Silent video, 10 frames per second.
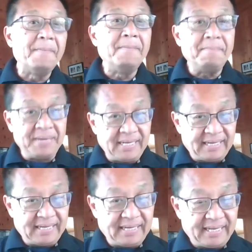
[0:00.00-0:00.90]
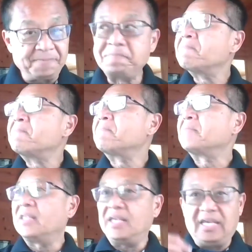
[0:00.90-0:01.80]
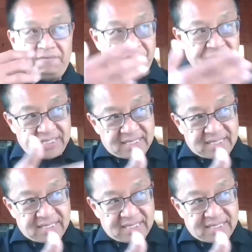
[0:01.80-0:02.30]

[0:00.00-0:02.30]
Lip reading: meaning if you see